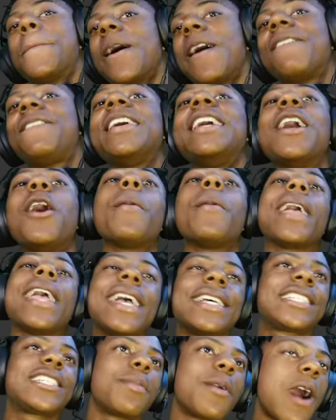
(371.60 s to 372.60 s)
bro, if he don't
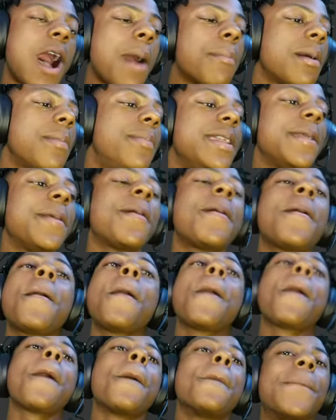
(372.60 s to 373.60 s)
answer, bro, I'm gonna be,
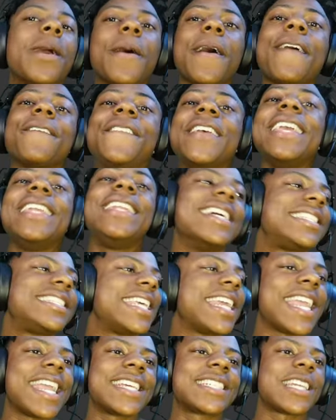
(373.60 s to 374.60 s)
through super bro, if he doesn't
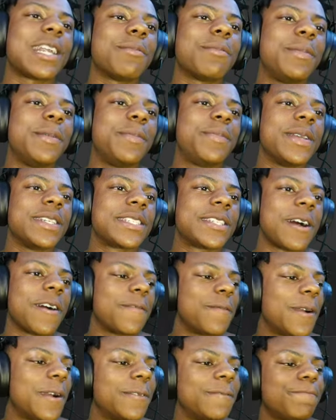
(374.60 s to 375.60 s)
answer, I'm gonna Speed, be pissed please off,
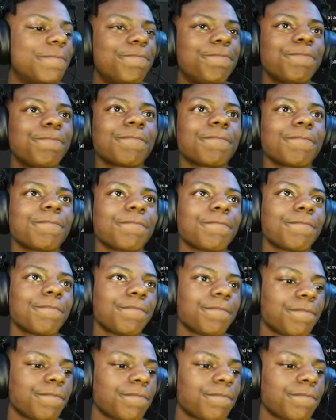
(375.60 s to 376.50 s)
watch Bright Osayi